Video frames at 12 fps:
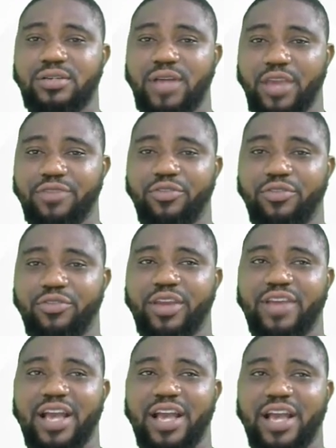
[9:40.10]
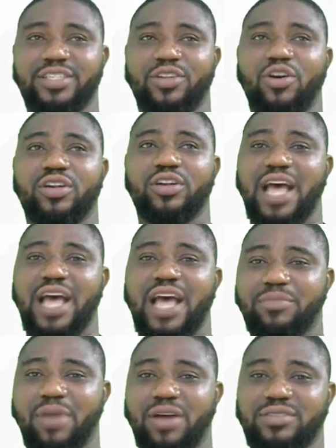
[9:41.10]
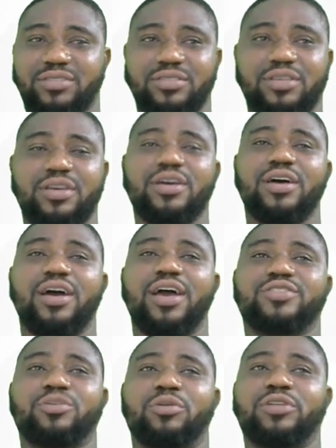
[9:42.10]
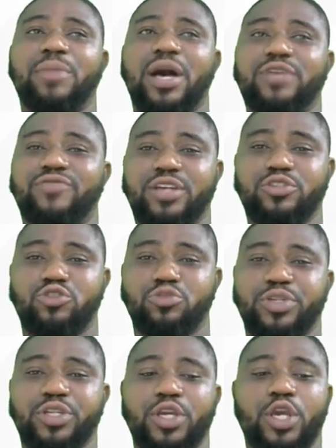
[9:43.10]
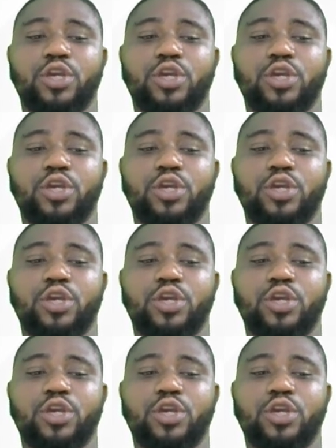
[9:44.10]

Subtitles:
and you follow, you can see in all these animals, some of them are very stupid.